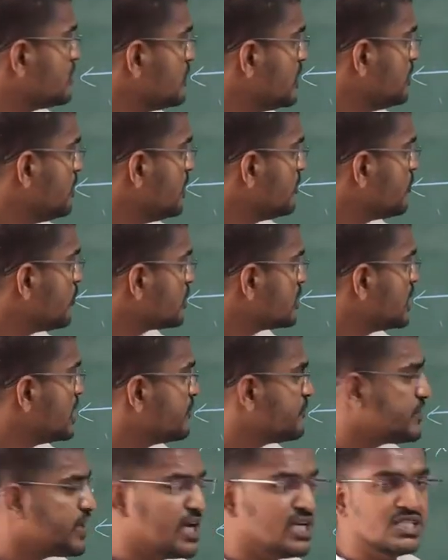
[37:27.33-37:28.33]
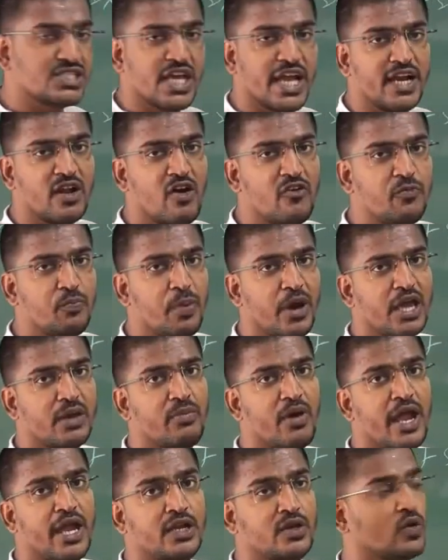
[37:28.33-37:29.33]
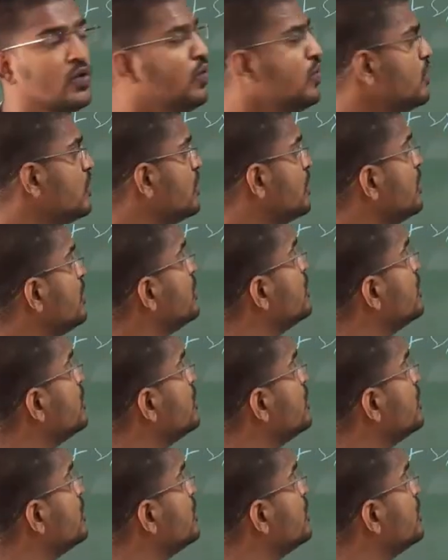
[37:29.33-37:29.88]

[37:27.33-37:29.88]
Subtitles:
will be for the left hand side of pi by 2.